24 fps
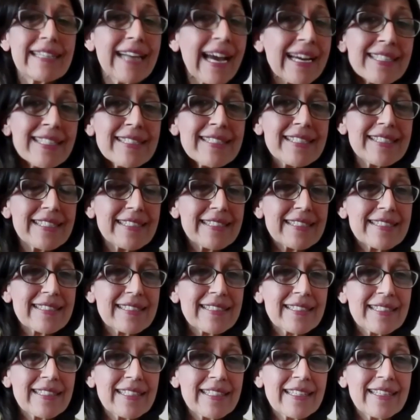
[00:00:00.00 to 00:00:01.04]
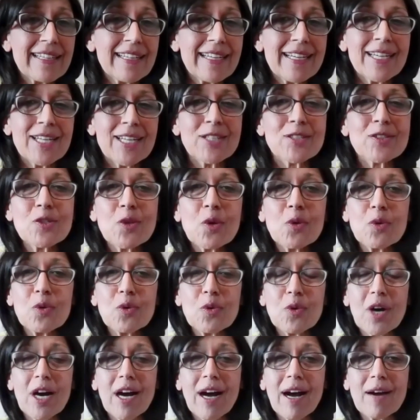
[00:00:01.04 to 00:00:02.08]
90s.
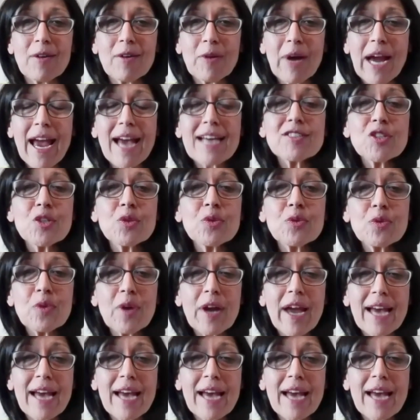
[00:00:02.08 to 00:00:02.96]
So as you